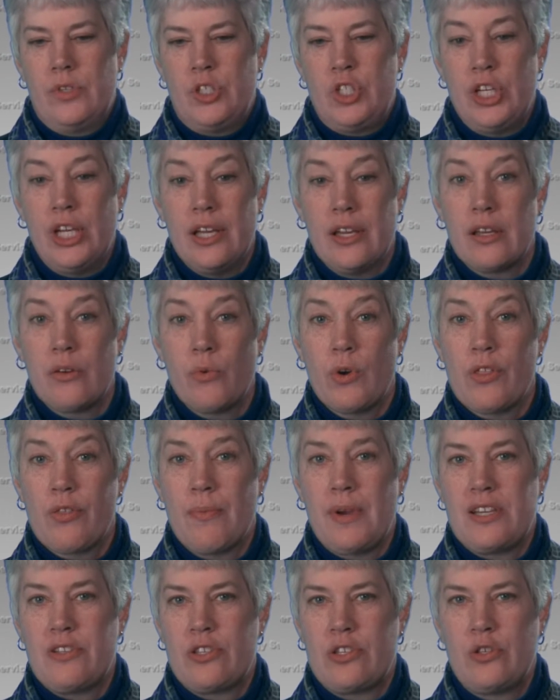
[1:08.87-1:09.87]
Jing
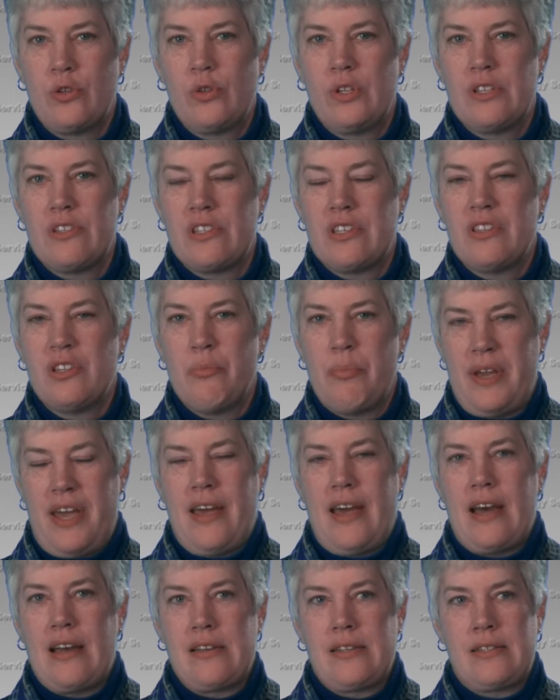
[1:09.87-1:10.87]
with my students in the
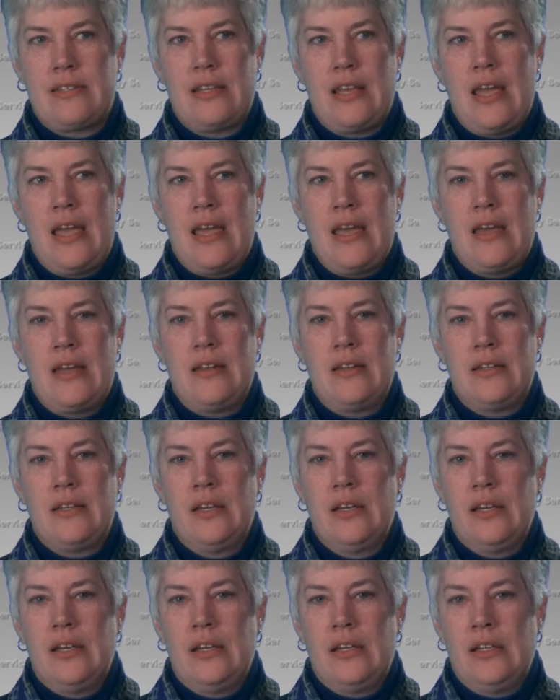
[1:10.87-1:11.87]
past, and
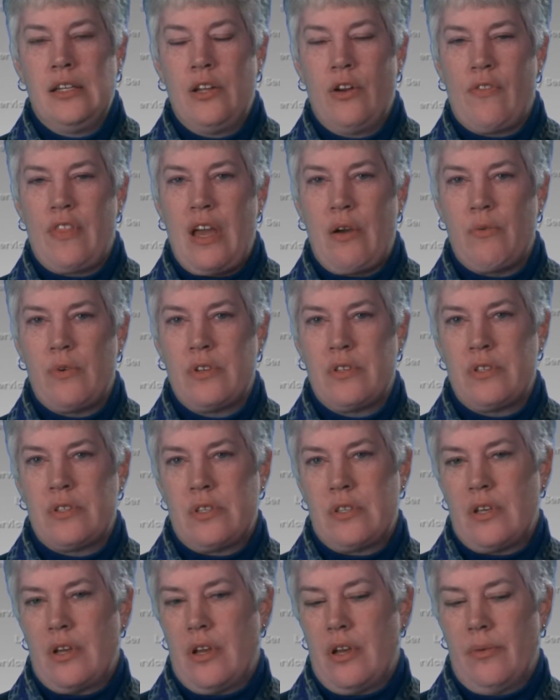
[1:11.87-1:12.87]
you know that
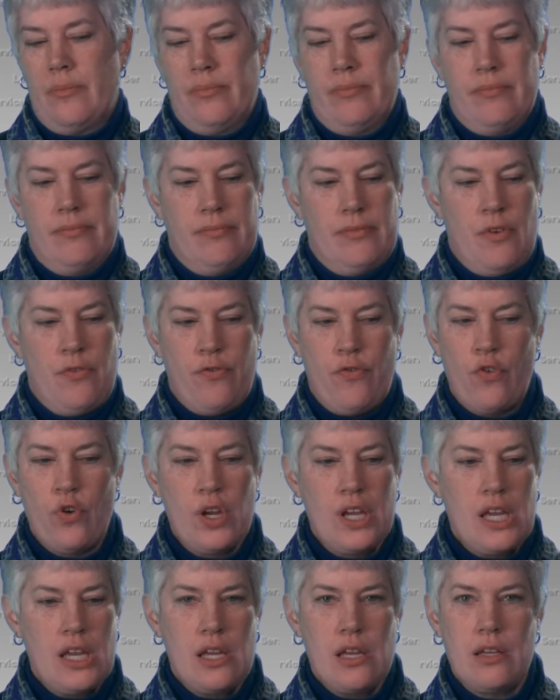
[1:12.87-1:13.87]
was a
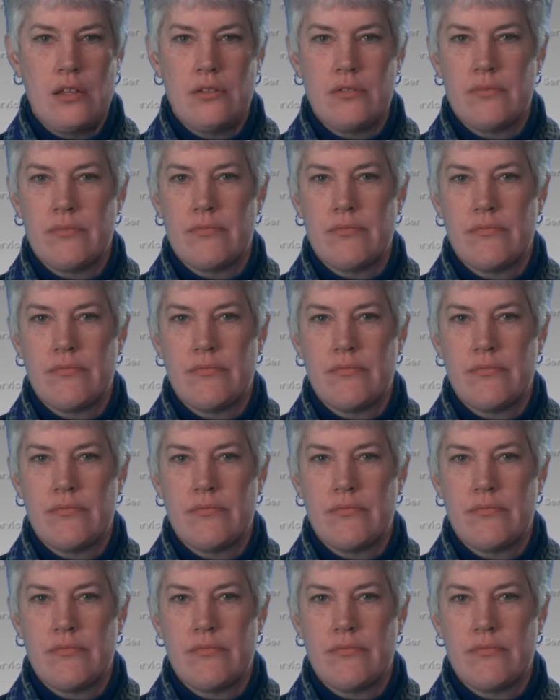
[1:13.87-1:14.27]
free